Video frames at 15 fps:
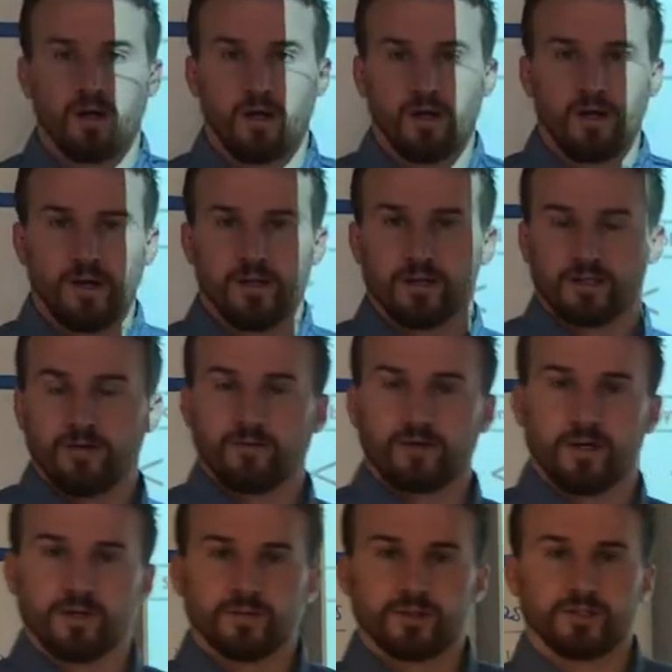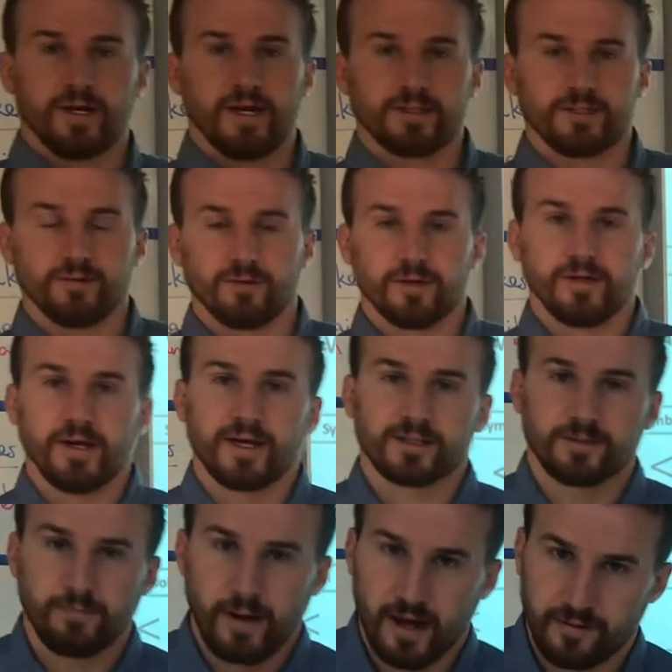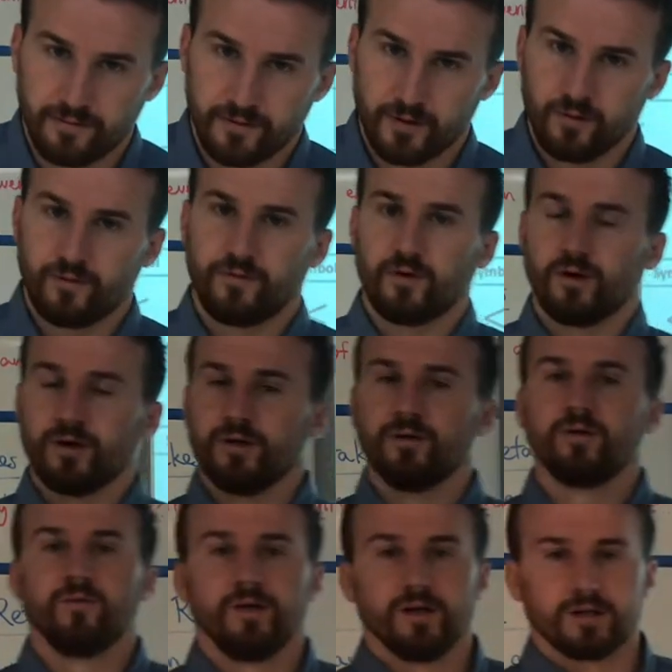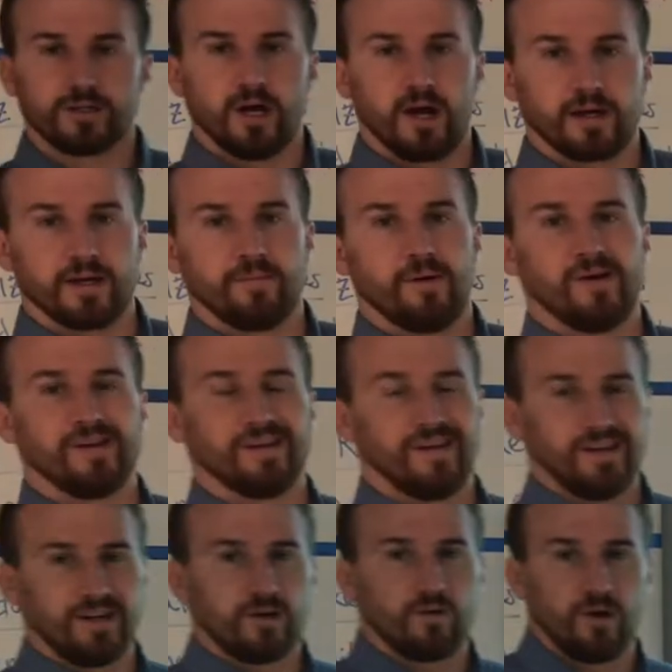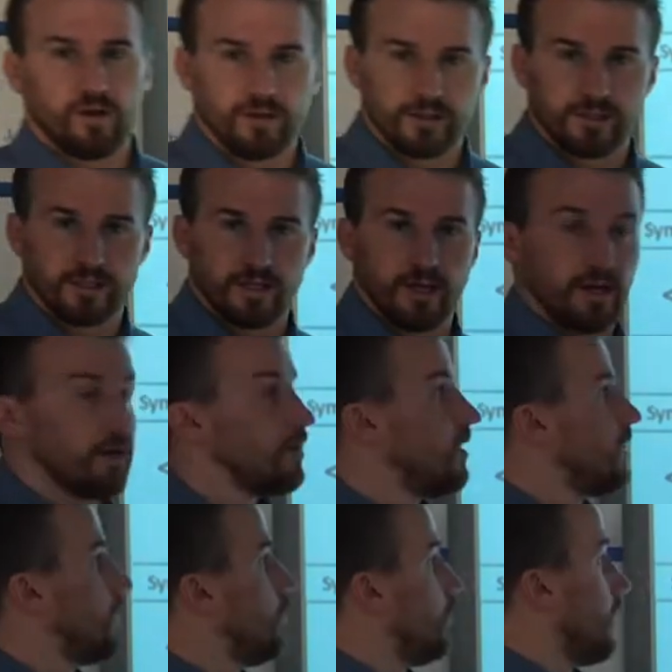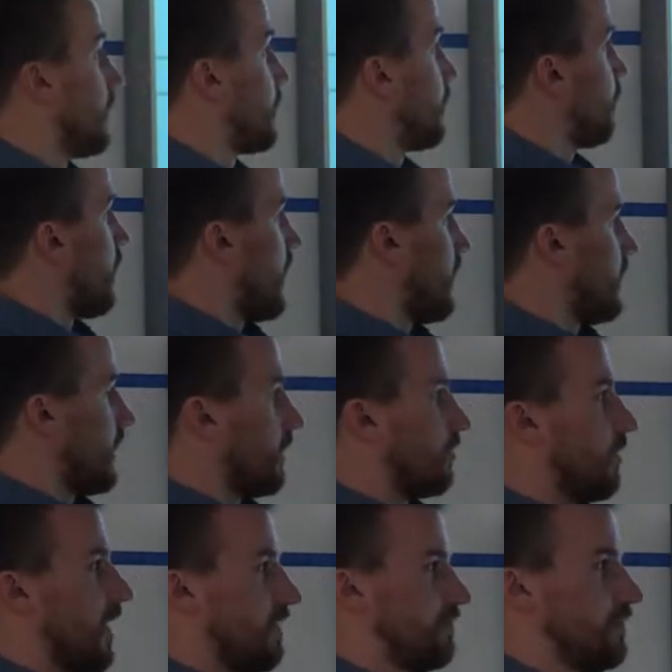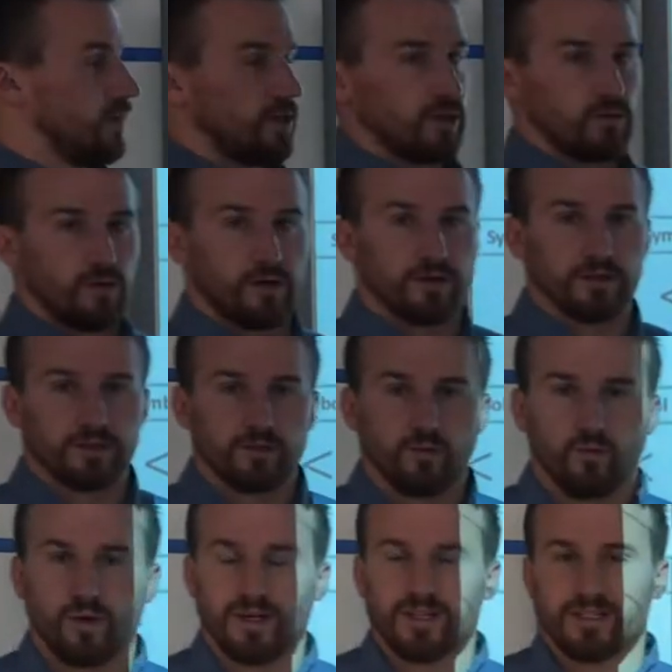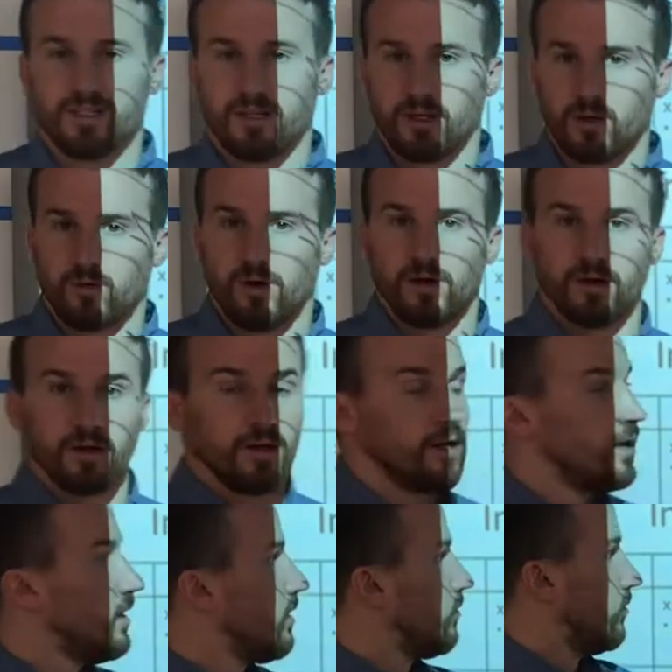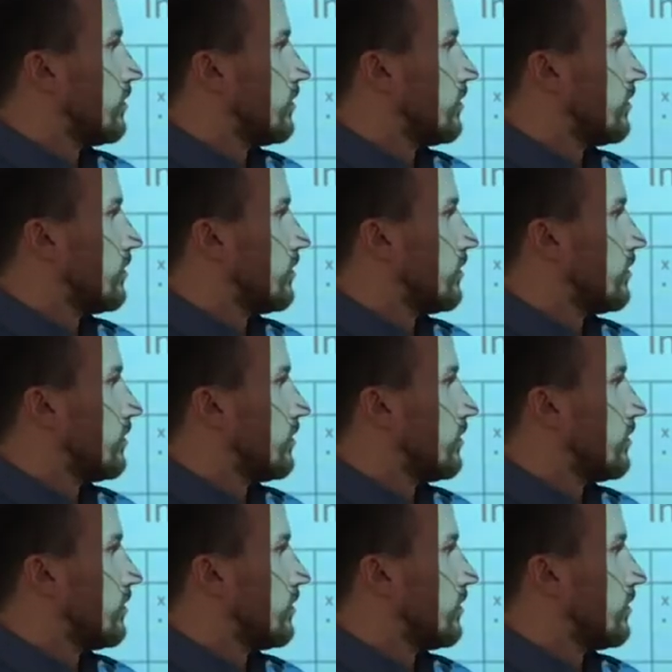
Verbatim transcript: Hey there, South graders. Mr. Hansen here with the next math video for you. We are talking about inequalities today with writing and graphing inequalities. So what is an inequality? Well,